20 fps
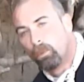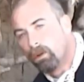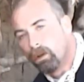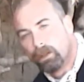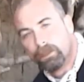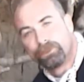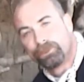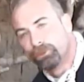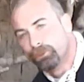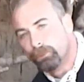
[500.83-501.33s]

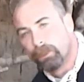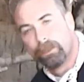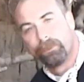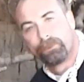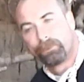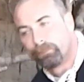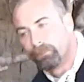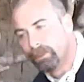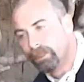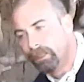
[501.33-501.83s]
1, 2,
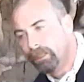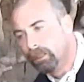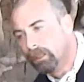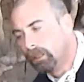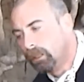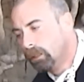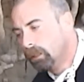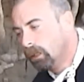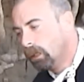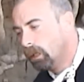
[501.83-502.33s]
and 3.
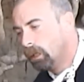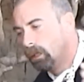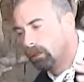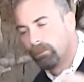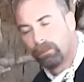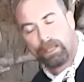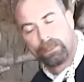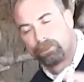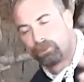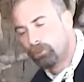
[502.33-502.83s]

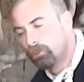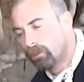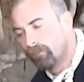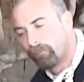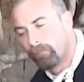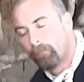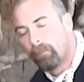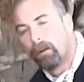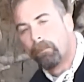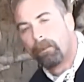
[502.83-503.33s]
Like 2
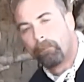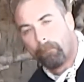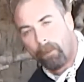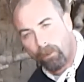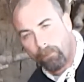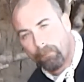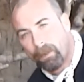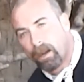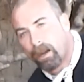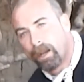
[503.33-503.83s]
of them
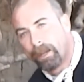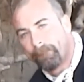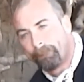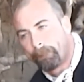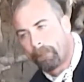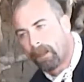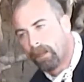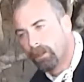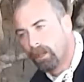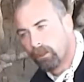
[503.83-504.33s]
are mine.
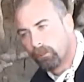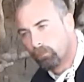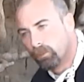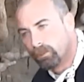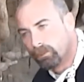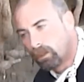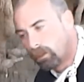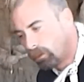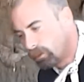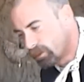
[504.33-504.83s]
Another
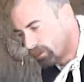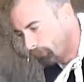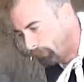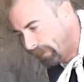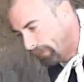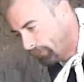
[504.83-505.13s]
one are some